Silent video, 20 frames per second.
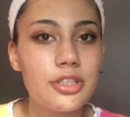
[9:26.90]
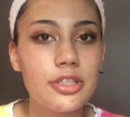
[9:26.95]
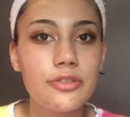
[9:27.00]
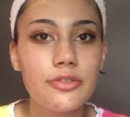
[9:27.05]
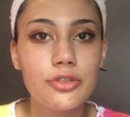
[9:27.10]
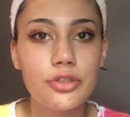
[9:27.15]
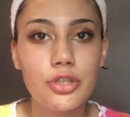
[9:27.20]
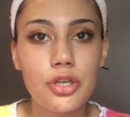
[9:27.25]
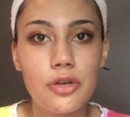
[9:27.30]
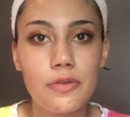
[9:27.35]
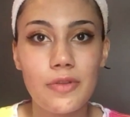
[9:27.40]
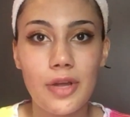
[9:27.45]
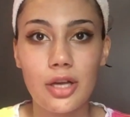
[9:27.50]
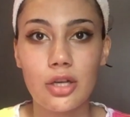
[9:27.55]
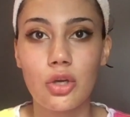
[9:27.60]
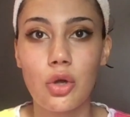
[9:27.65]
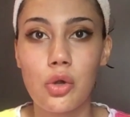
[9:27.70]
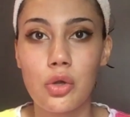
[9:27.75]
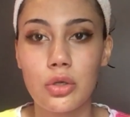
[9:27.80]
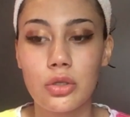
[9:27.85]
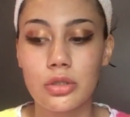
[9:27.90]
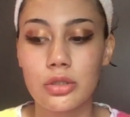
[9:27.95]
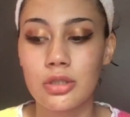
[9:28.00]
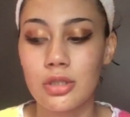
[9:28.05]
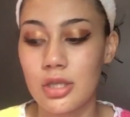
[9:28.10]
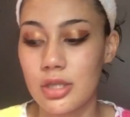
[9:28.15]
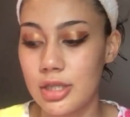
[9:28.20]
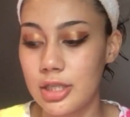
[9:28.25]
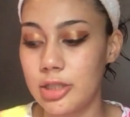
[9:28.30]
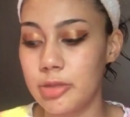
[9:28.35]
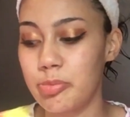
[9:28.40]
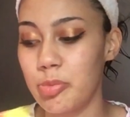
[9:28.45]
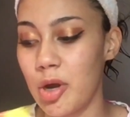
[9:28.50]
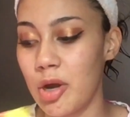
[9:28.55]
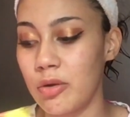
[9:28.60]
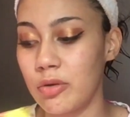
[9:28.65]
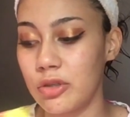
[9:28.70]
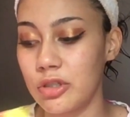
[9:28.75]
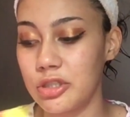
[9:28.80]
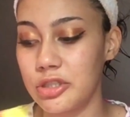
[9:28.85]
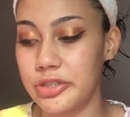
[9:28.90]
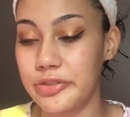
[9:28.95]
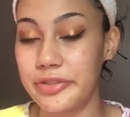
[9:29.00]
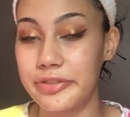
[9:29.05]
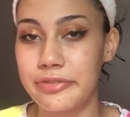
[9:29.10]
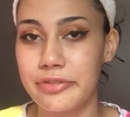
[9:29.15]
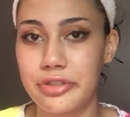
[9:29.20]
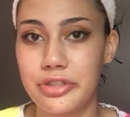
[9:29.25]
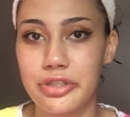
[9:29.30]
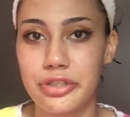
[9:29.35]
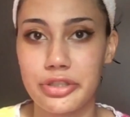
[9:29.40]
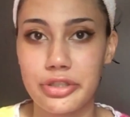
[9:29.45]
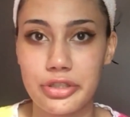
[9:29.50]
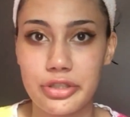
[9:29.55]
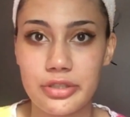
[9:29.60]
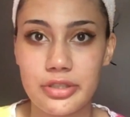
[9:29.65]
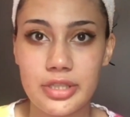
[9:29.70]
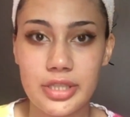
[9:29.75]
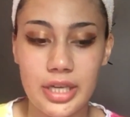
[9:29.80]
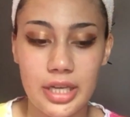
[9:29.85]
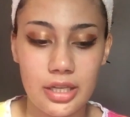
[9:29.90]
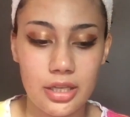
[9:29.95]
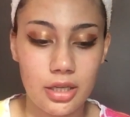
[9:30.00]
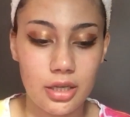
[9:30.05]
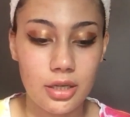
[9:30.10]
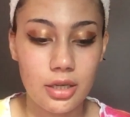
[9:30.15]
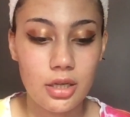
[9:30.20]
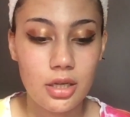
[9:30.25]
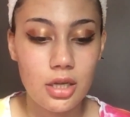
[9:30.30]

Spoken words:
don't even know if that gold and these brown colours are even going to look good together.